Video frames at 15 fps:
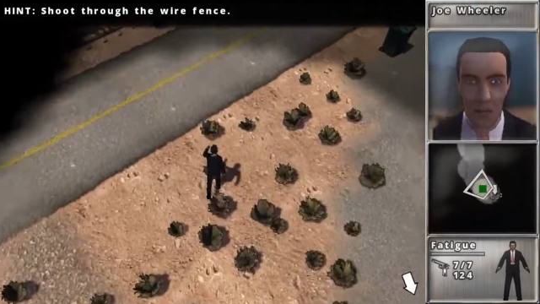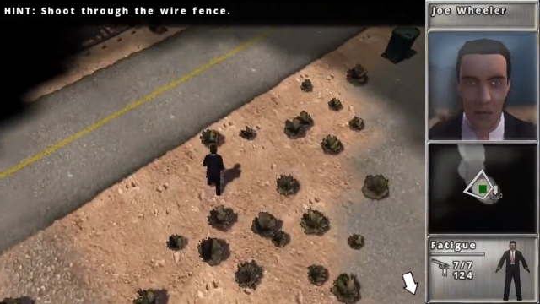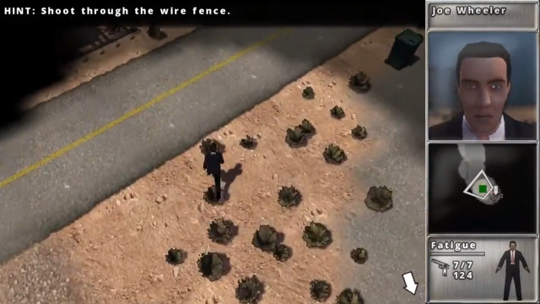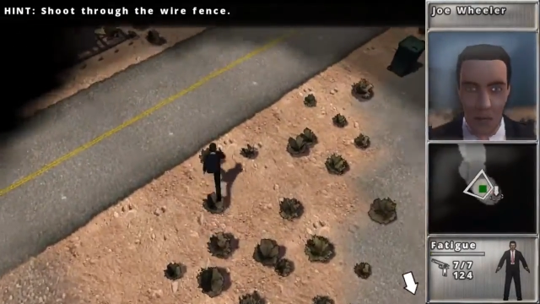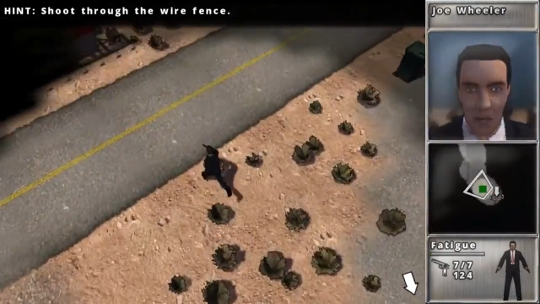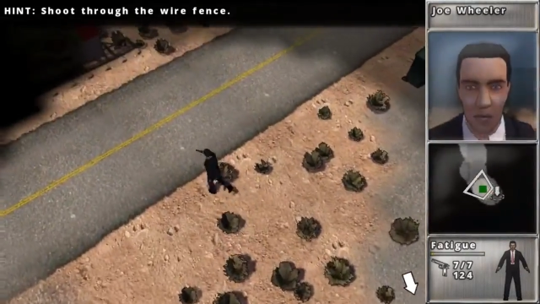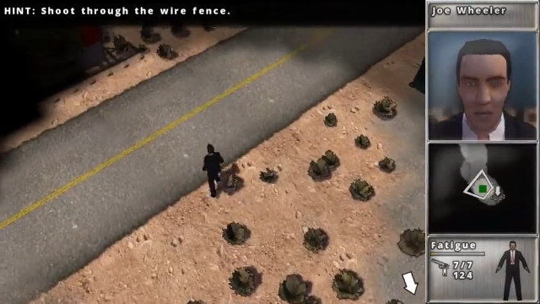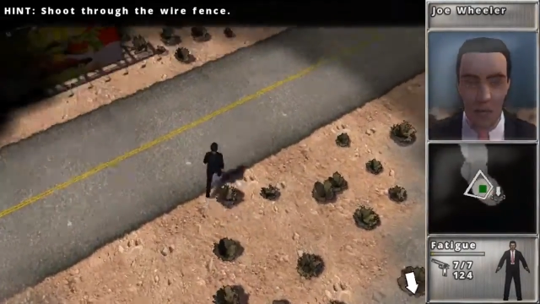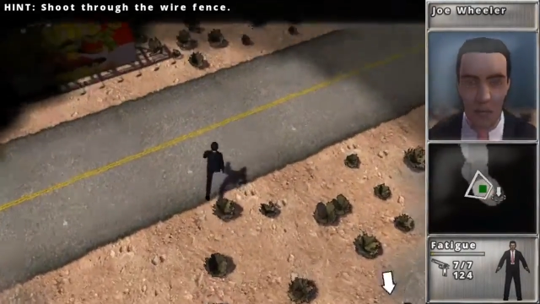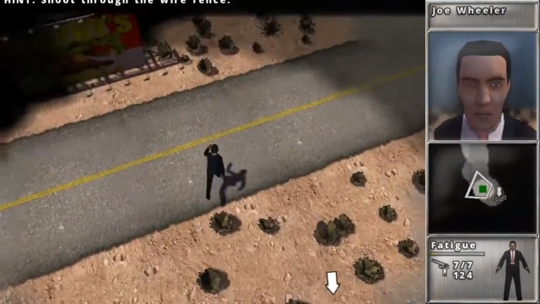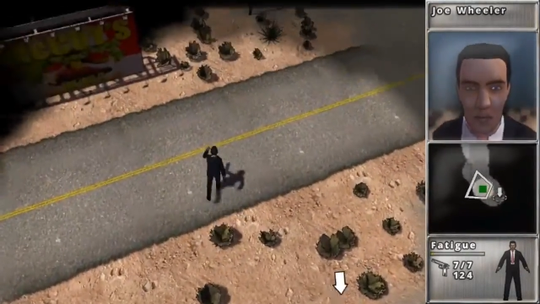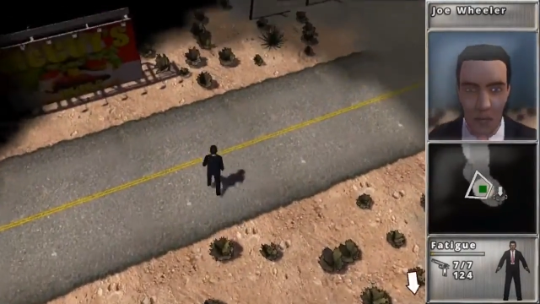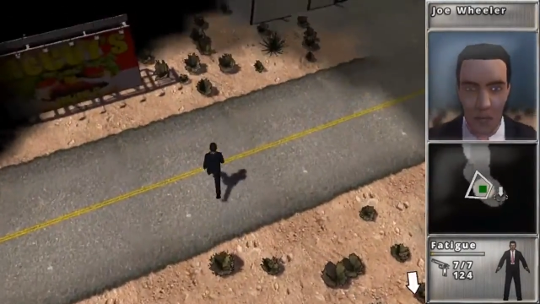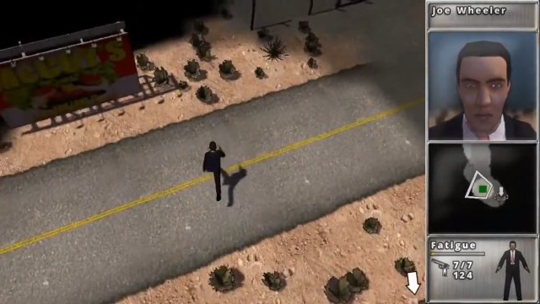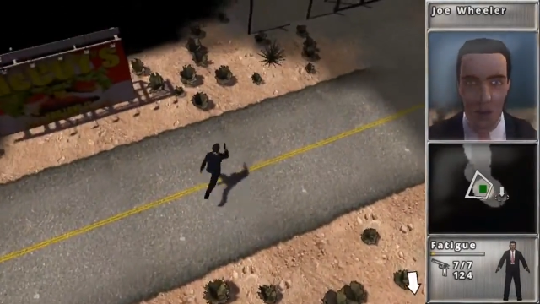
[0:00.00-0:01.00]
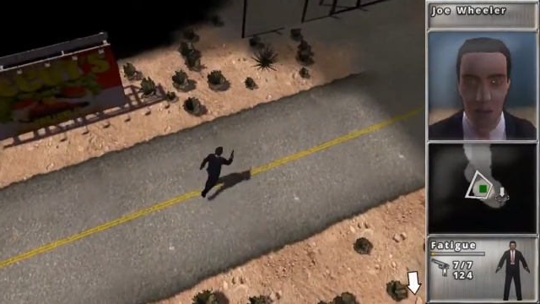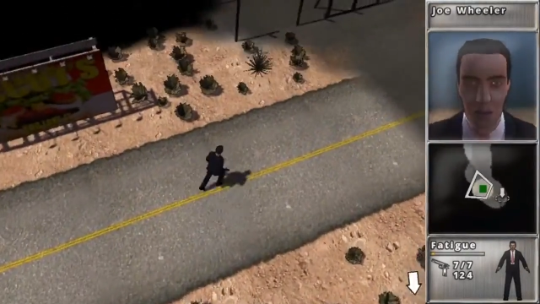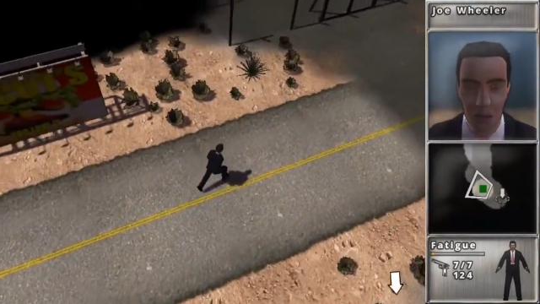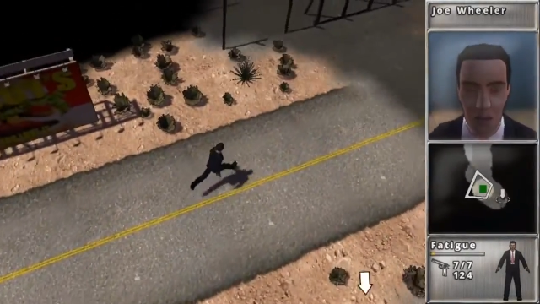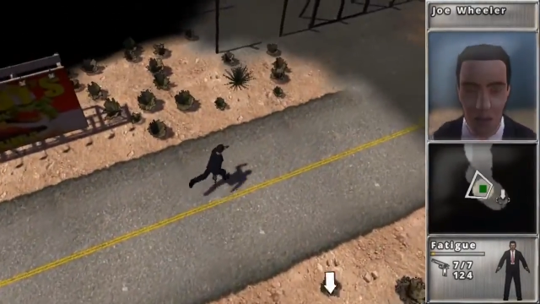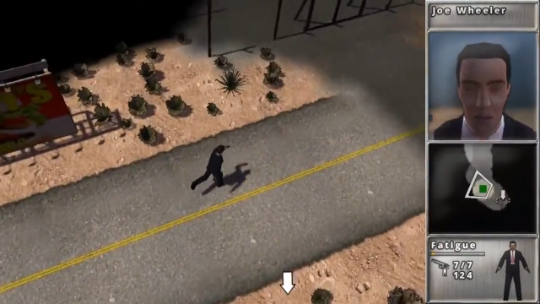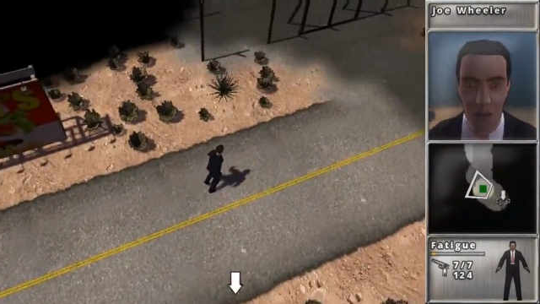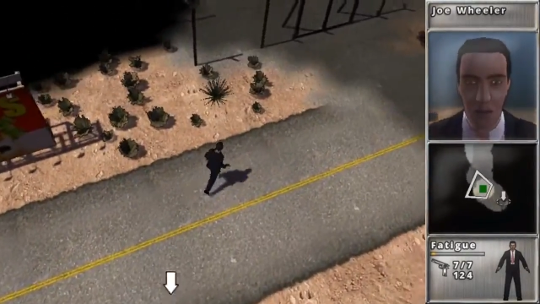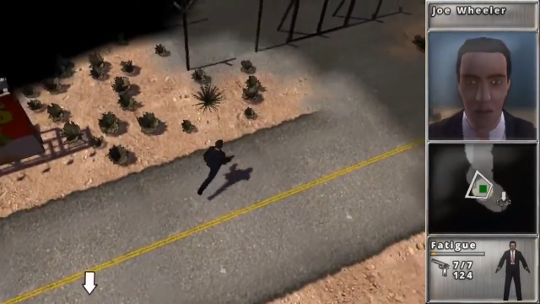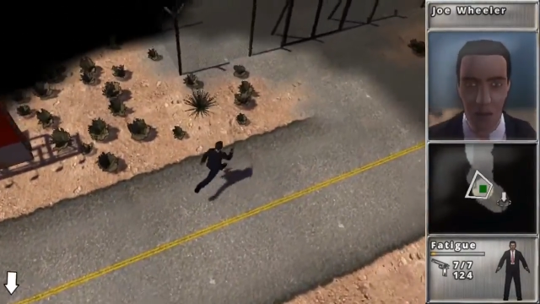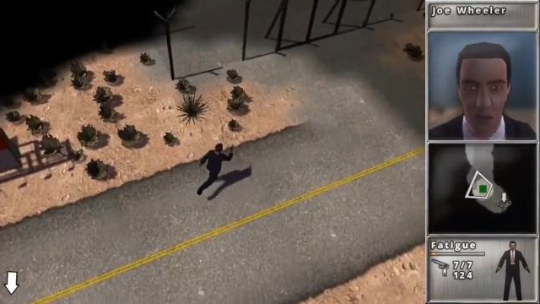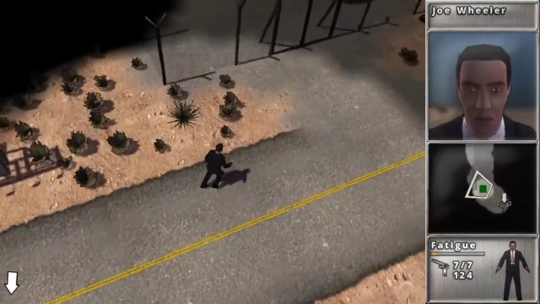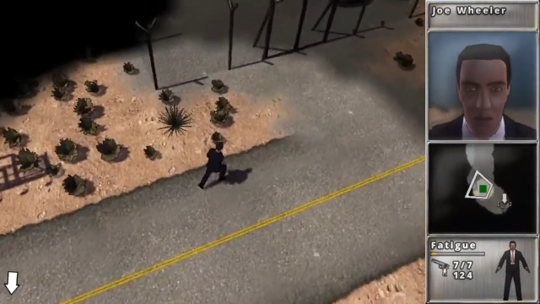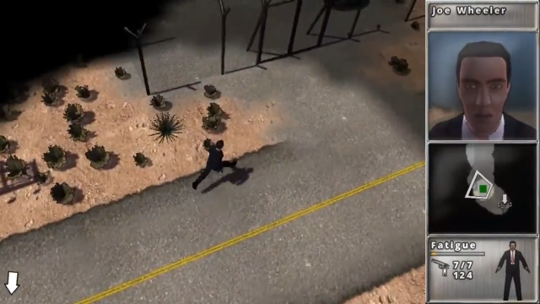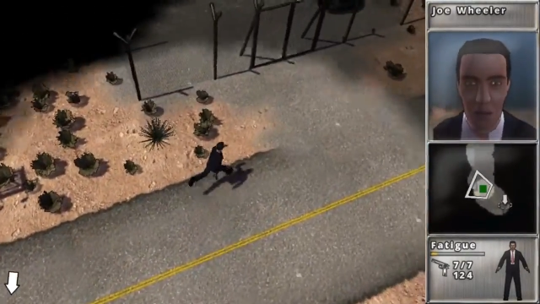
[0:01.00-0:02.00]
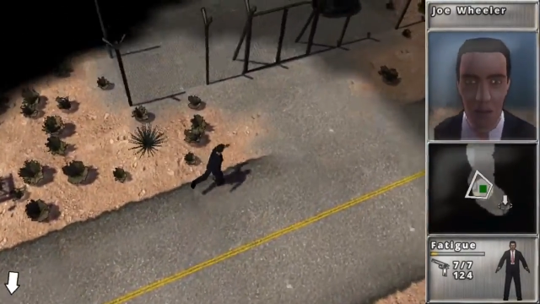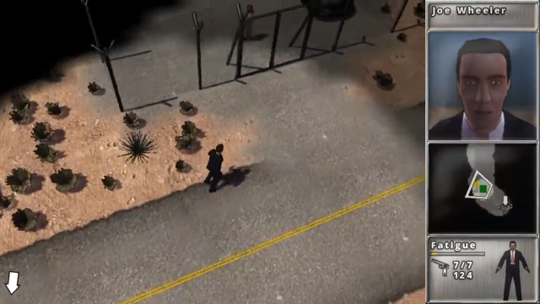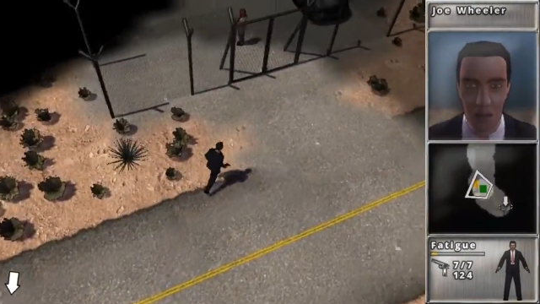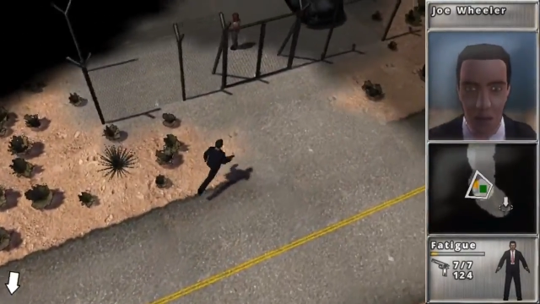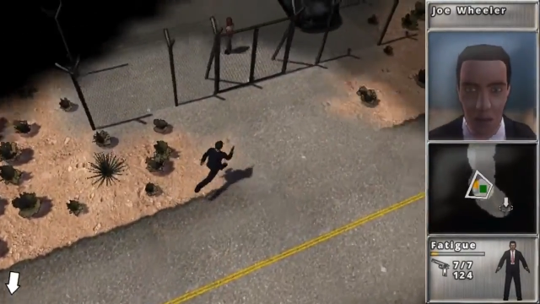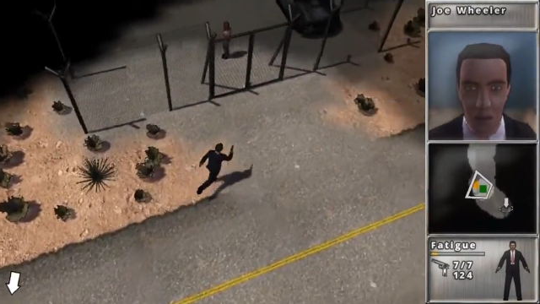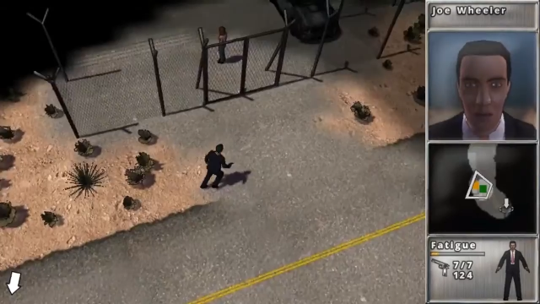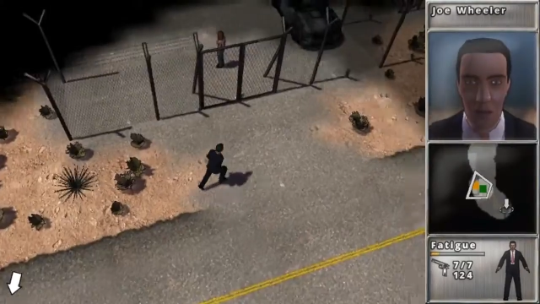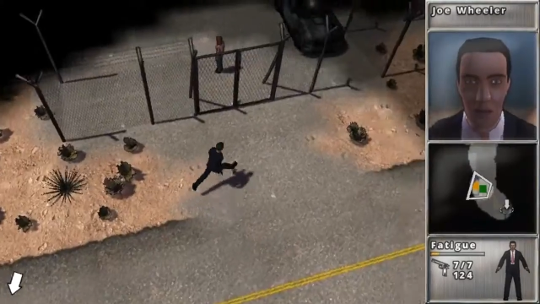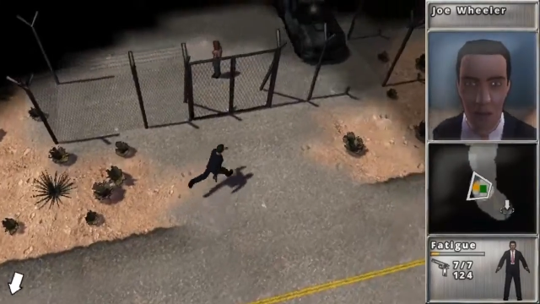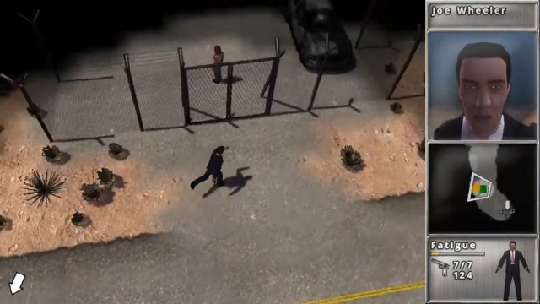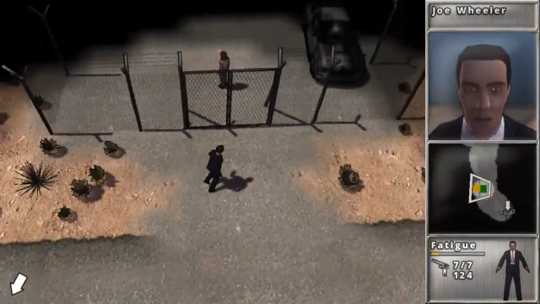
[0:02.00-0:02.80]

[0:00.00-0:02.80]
this is Alice over here somewhere,